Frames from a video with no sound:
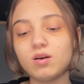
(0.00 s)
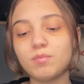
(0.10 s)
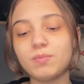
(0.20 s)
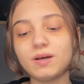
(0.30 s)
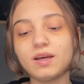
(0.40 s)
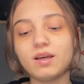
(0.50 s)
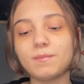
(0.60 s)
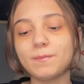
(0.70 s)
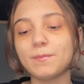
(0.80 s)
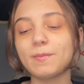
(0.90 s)
but
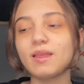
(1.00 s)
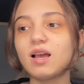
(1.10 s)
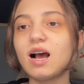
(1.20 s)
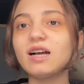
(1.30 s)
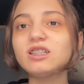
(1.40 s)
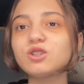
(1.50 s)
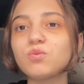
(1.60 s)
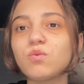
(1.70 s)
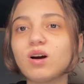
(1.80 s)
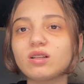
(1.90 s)
I just
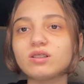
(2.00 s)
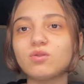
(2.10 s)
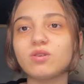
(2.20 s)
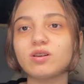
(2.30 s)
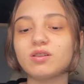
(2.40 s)
wanted to order